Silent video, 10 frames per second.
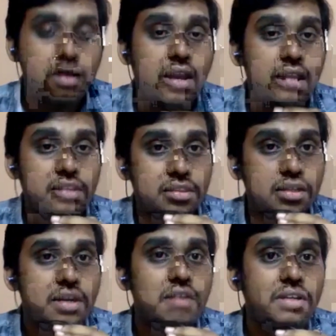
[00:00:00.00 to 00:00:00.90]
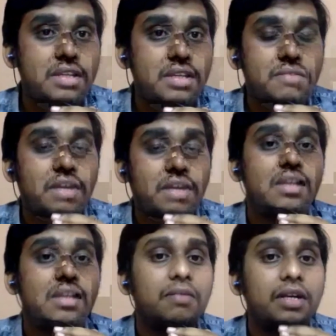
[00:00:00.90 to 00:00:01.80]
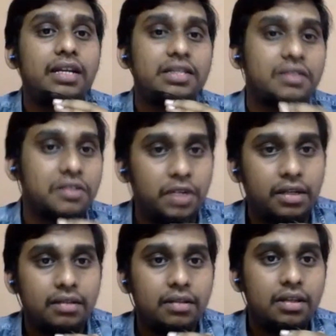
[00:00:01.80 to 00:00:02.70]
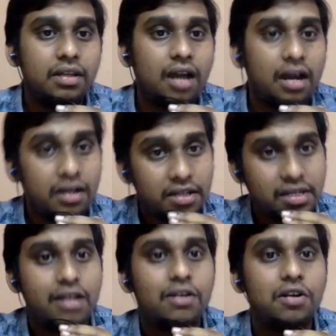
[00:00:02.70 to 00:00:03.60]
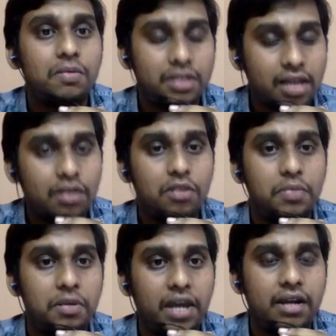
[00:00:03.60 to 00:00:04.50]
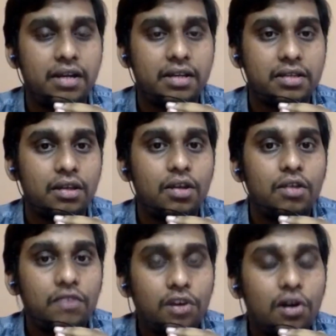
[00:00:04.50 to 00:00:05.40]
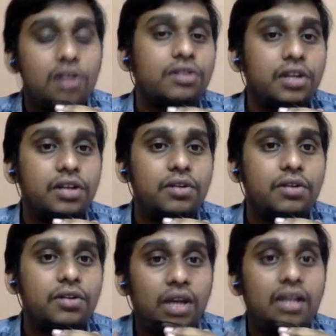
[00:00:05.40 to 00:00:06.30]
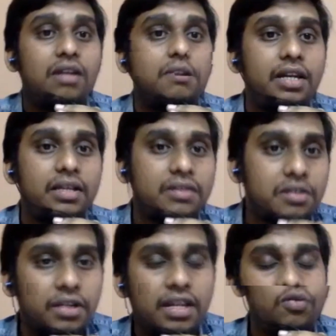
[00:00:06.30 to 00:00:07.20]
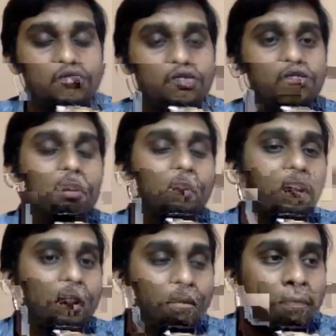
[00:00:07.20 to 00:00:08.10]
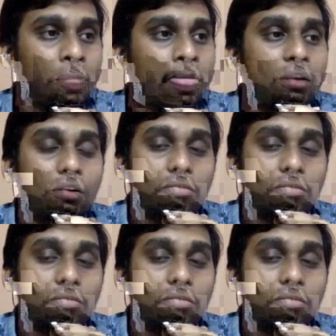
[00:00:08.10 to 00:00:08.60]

And the third one is vulnerability assessment. Under cyclone preparedness, we also need to do vulnerability assessment. That's nothing but we